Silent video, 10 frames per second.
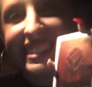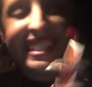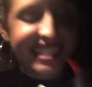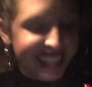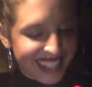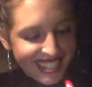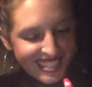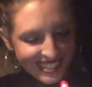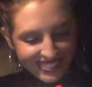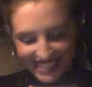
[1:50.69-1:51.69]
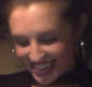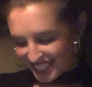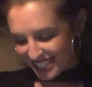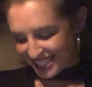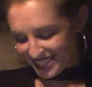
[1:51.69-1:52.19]
He's so
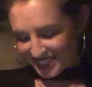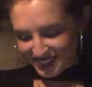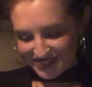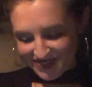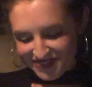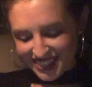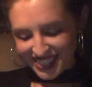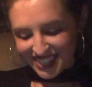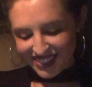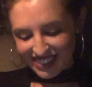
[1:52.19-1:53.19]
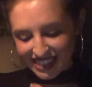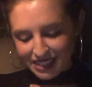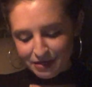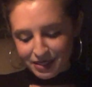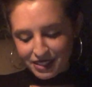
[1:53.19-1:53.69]
handsome, so
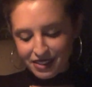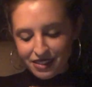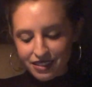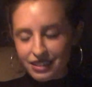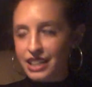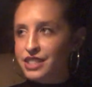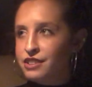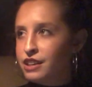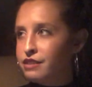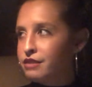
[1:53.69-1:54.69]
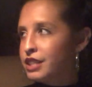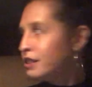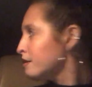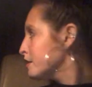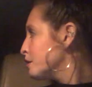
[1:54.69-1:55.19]
handsome. So let's try to
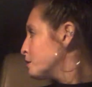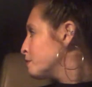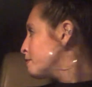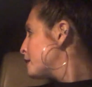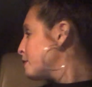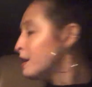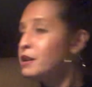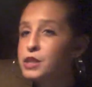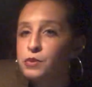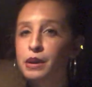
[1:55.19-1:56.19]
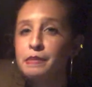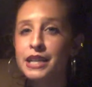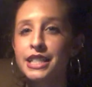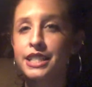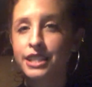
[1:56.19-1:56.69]
regroup. Maybe that was one
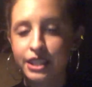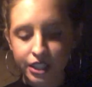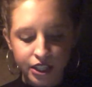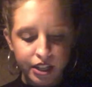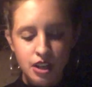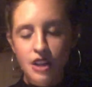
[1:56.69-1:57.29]
message.